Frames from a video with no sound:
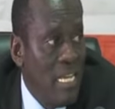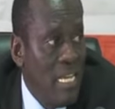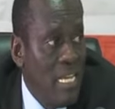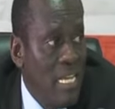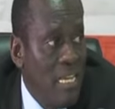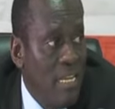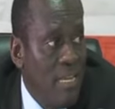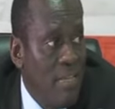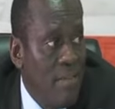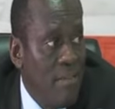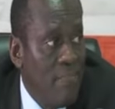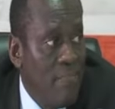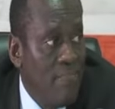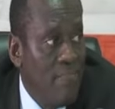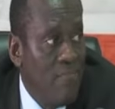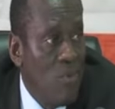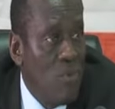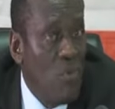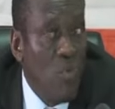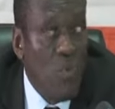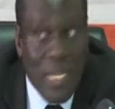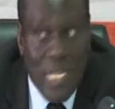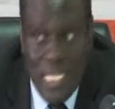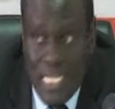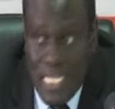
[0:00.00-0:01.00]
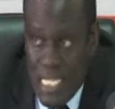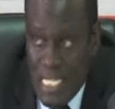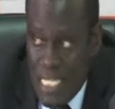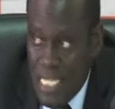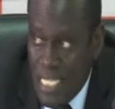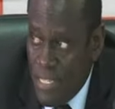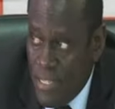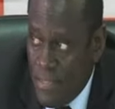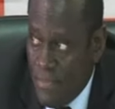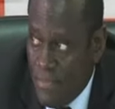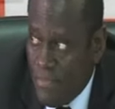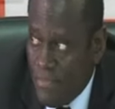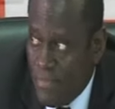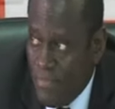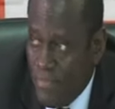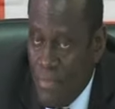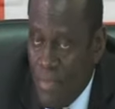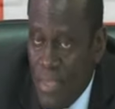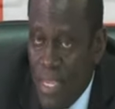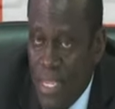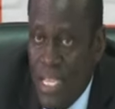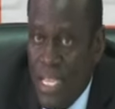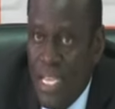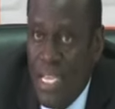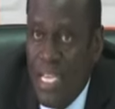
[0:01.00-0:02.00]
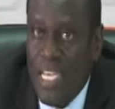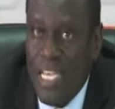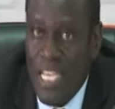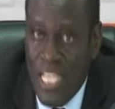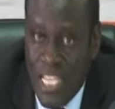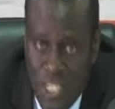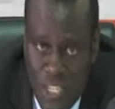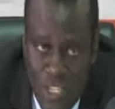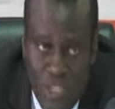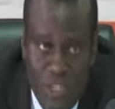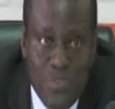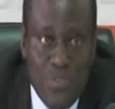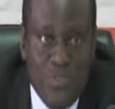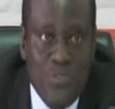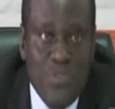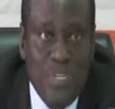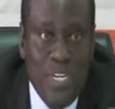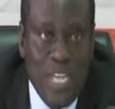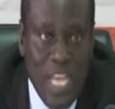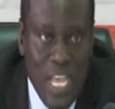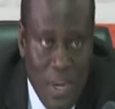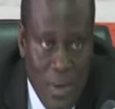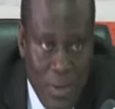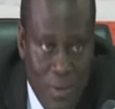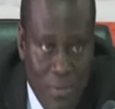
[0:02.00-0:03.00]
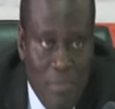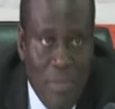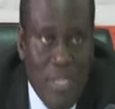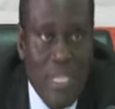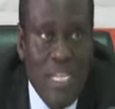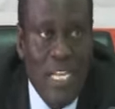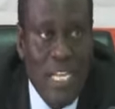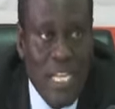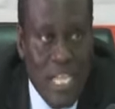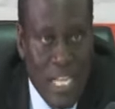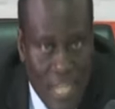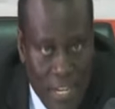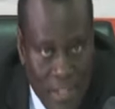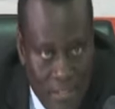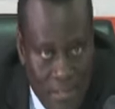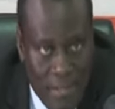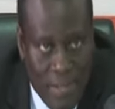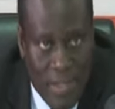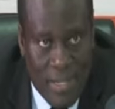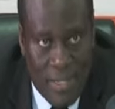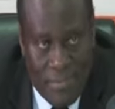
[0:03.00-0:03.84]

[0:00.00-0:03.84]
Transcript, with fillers: um, waste into Nairobi River.